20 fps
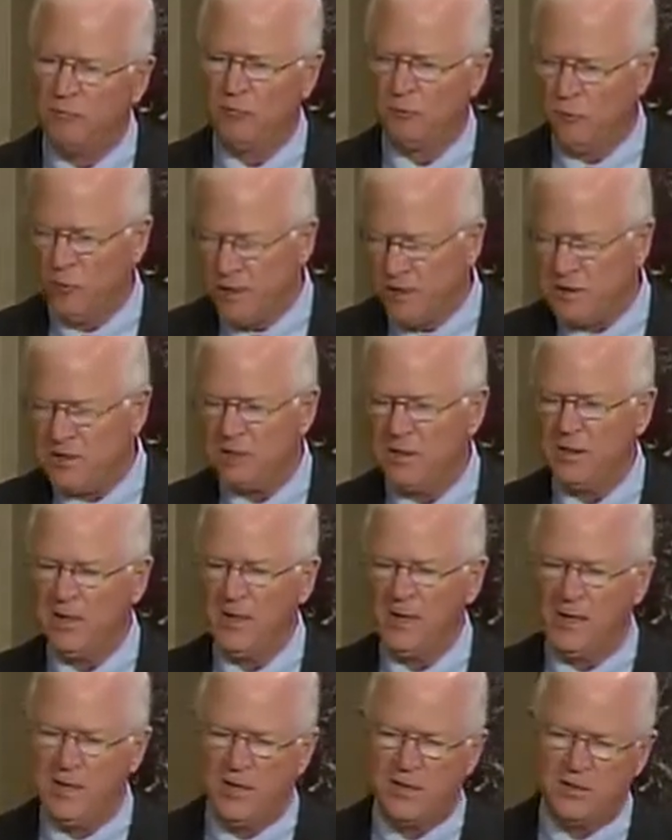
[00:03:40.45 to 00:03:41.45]
reaching
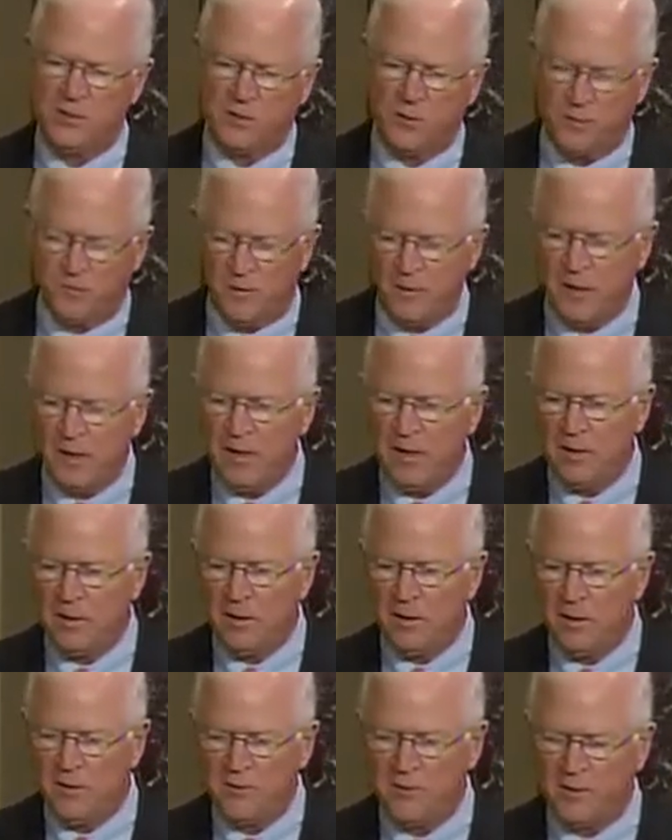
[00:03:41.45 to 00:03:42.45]
the age where they need
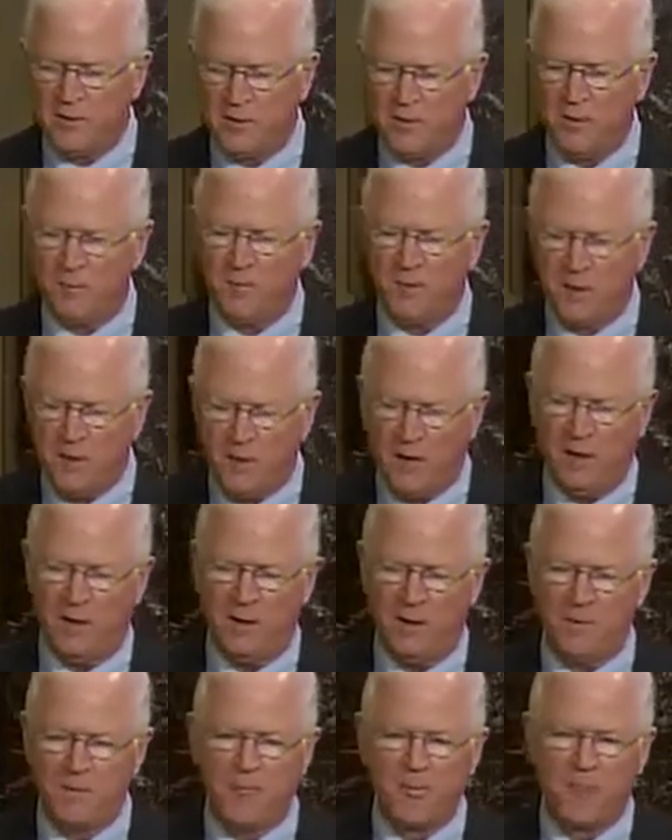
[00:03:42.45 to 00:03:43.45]
long-term care.